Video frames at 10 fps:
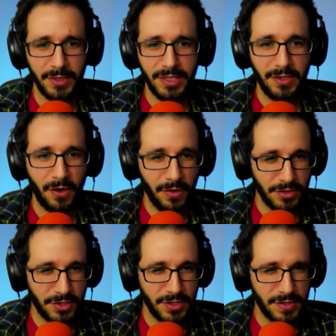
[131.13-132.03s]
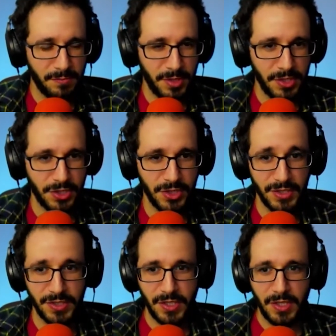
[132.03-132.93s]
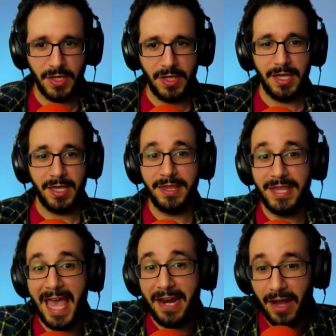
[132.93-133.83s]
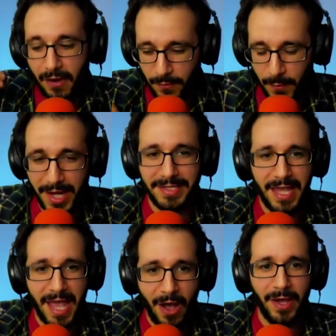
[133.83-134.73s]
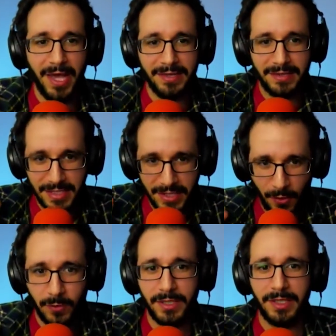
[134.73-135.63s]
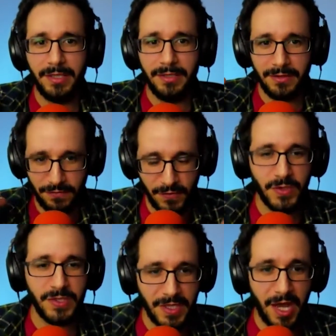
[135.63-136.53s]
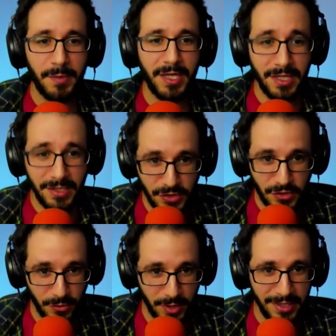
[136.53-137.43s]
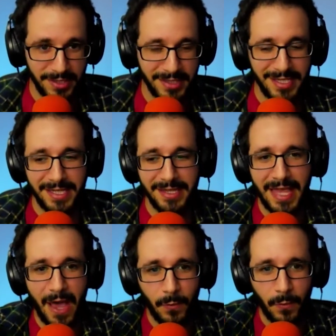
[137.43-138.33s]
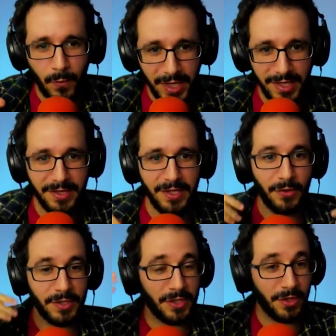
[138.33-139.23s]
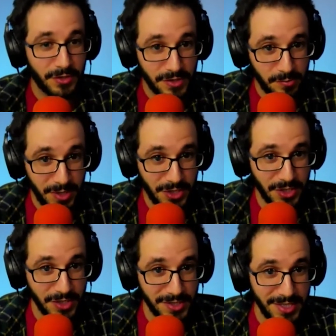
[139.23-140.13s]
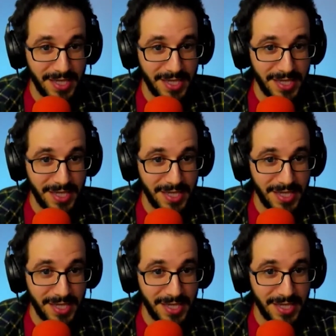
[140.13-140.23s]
conscious species that are right now at the first time in history that we, the only conscious species,